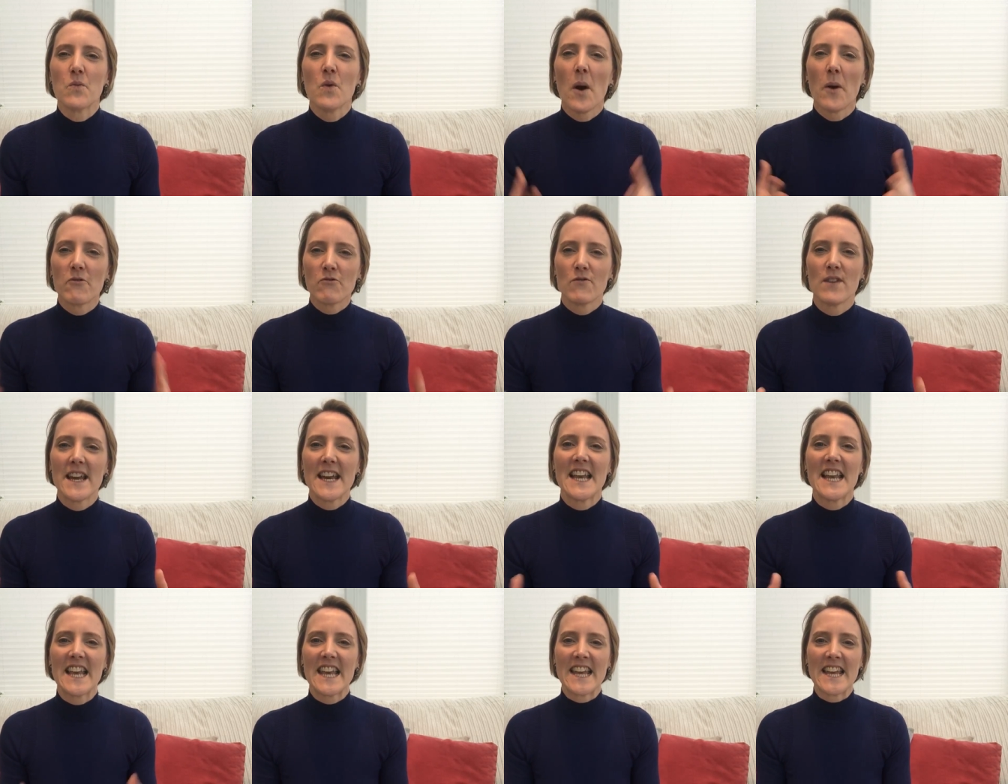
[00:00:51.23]
What
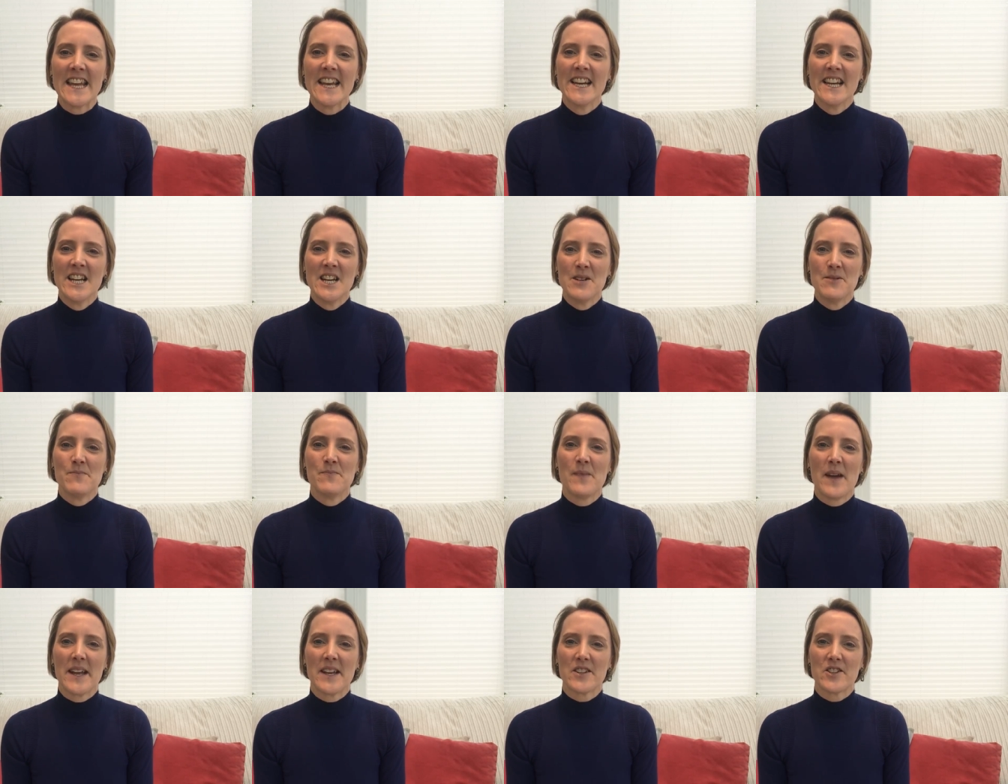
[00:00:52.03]
really
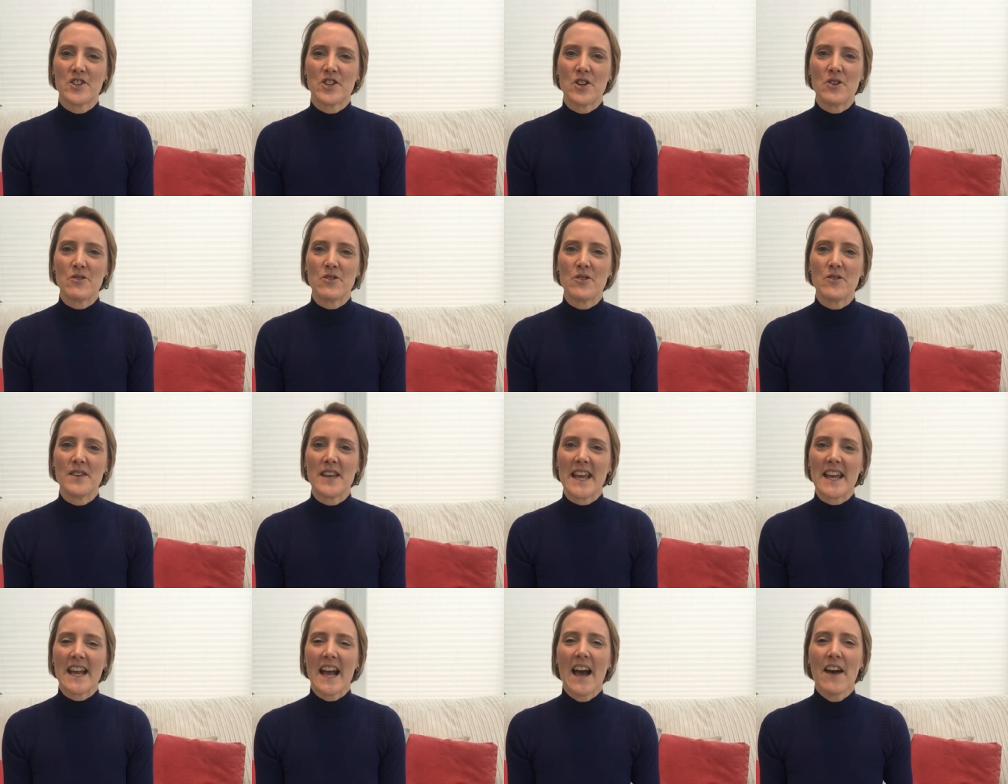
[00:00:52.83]
makes you
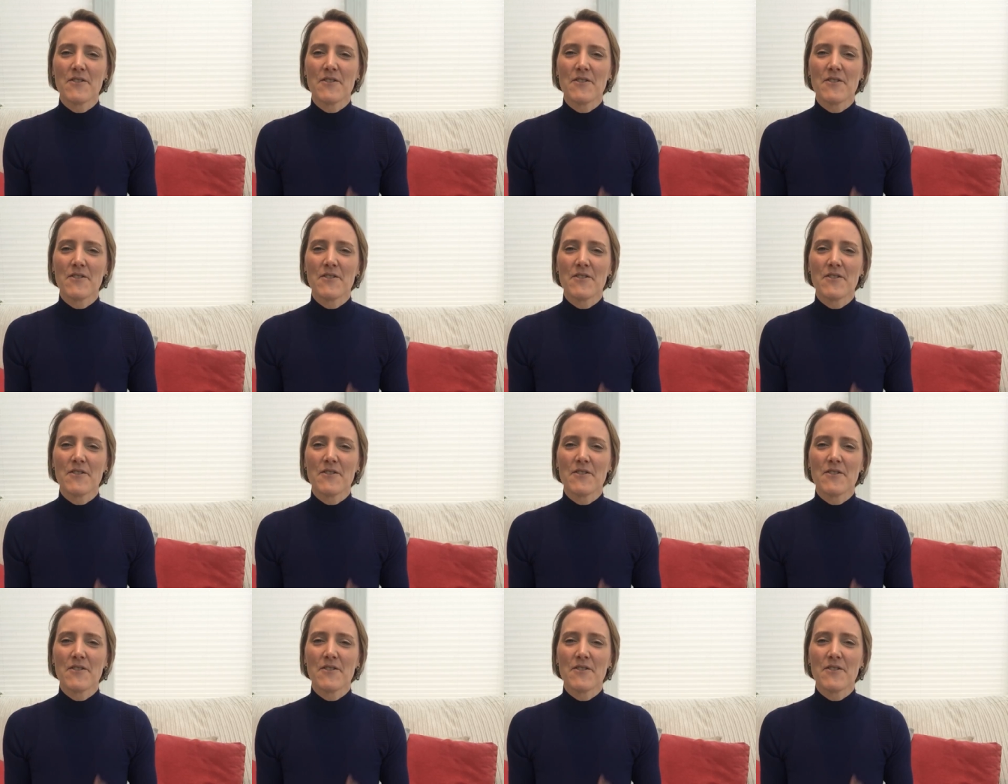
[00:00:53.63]
unique?